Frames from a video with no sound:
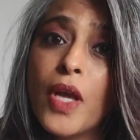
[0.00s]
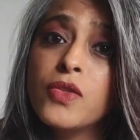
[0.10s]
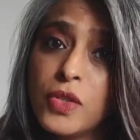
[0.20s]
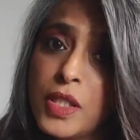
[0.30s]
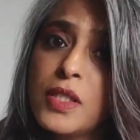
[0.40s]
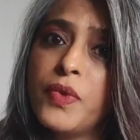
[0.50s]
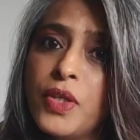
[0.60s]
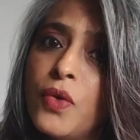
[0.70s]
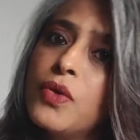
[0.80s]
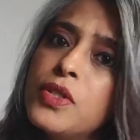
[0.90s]
So this
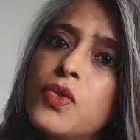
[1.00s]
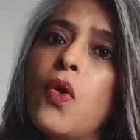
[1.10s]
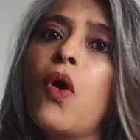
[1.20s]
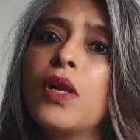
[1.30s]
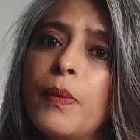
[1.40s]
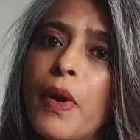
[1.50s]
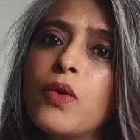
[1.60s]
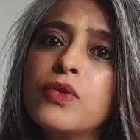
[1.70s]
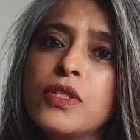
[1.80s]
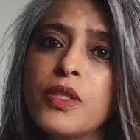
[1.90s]
video is all
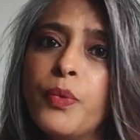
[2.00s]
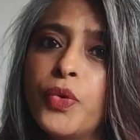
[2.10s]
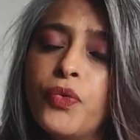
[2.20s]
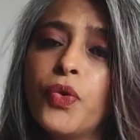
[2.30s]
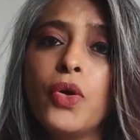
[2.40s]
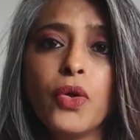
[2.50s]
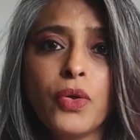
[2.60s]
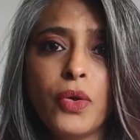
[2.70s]
about the portfolio